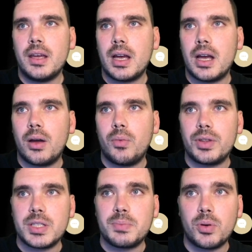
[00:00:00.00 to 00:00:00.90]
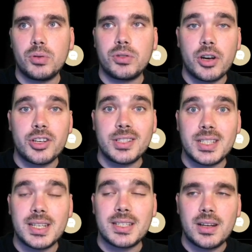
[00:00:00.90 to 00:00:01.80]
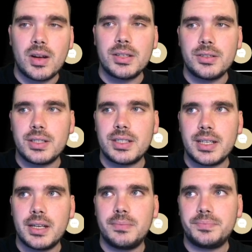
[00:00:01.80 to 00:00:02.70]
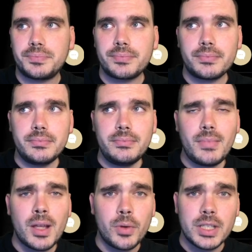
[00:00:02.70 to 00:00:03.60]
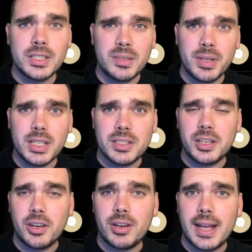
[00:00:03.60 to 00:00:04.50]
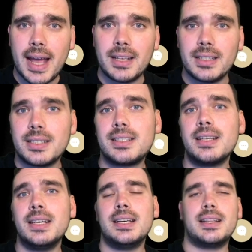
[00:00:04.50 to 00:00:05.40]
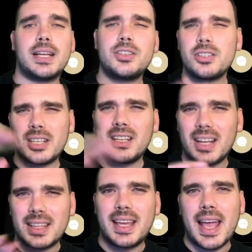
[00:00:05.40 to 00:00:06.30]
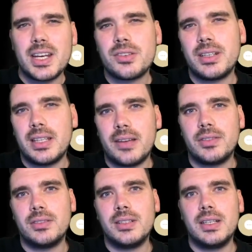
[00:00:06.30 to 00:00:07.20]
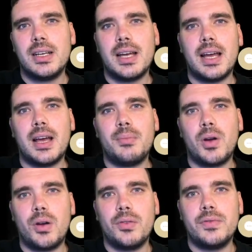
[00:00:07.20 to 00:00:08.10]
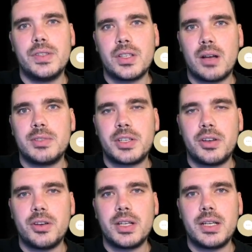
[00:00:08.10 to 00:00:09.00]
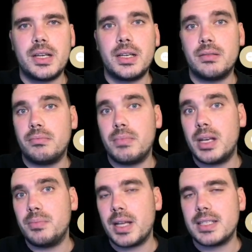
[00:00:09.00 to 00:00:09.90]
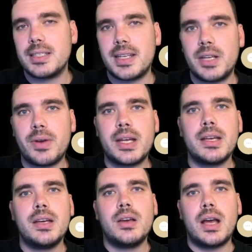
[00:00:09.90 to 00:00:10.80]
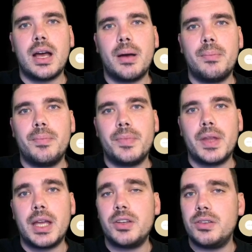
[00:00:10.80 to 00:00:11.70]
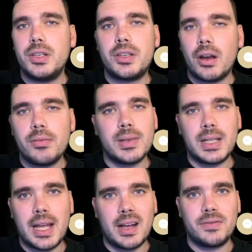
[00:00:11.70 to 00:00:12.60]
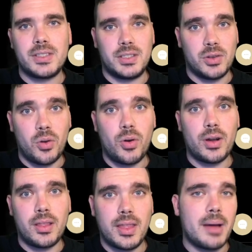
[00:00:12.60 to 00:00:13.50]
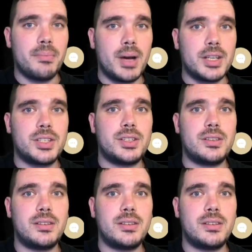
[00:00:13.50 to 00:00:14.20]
uh, what this Paul Trojan 69 dude has said, which is to be a security analyst. That's usually like the entry level um, of cybersecurity in many places anyway. Um, and you don't really have to talk that much